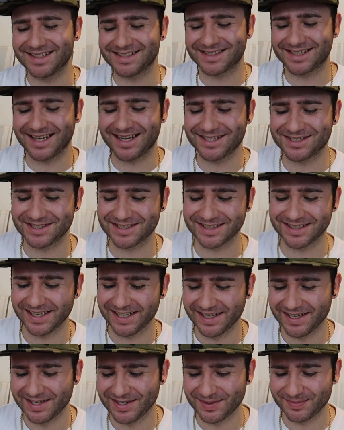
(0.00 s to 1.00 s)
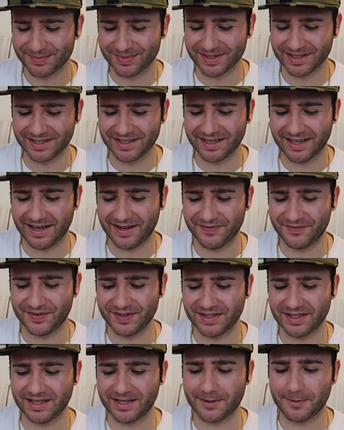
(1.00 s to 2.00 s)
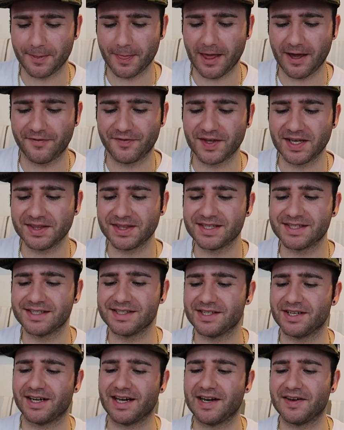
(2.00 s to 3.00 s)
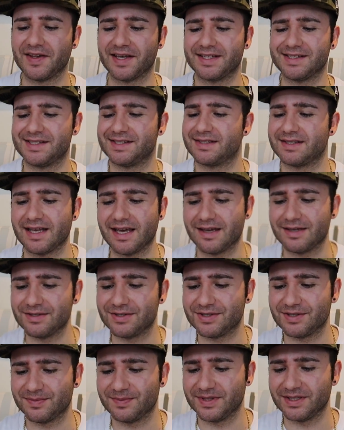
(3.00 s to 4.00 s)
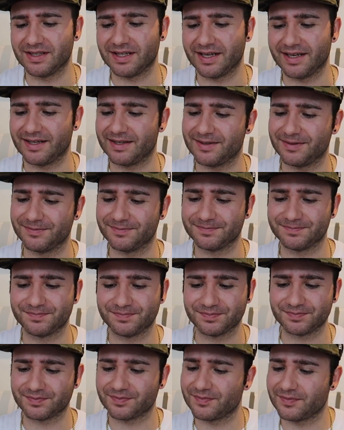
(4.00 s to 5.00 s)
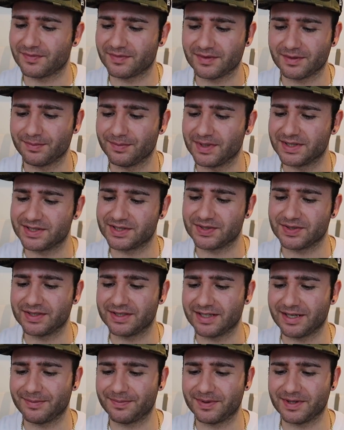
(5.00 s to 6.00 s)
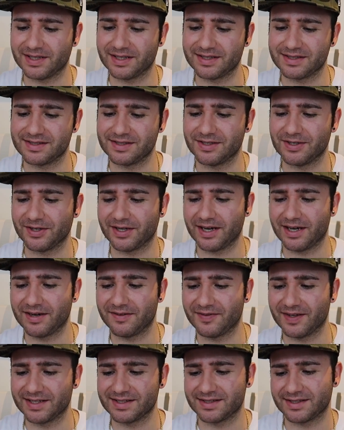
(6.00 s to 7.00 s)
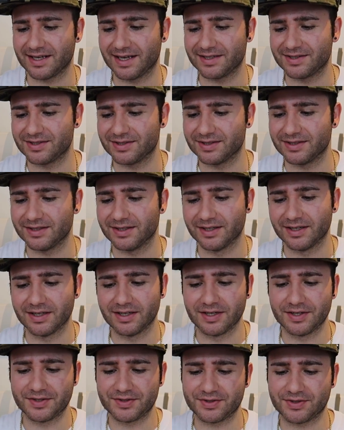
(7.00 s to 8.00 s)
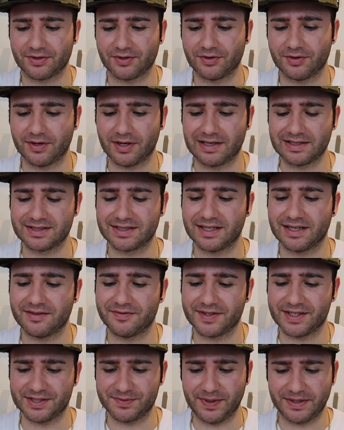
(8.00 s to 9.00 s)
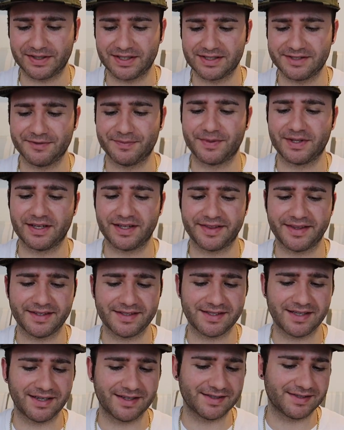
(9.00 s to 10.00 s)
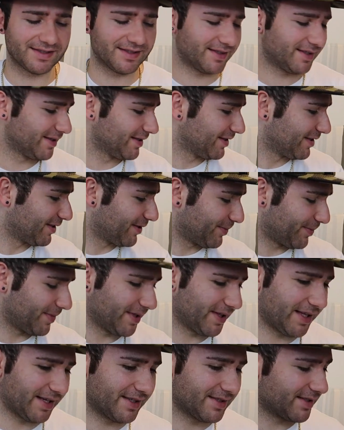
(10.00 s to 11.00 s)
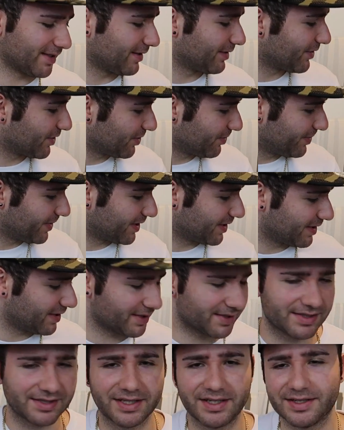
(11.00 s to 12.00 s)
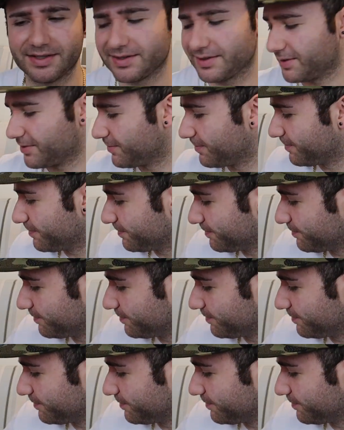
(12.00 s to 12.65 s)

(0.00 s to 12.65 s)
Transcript: kind of sketchy, but I feel like these things are kind of like staged to be like mystery type things, you know, kind of like sketchy. So I was kind of expecting something like this, honestly, but that is a little bit sus.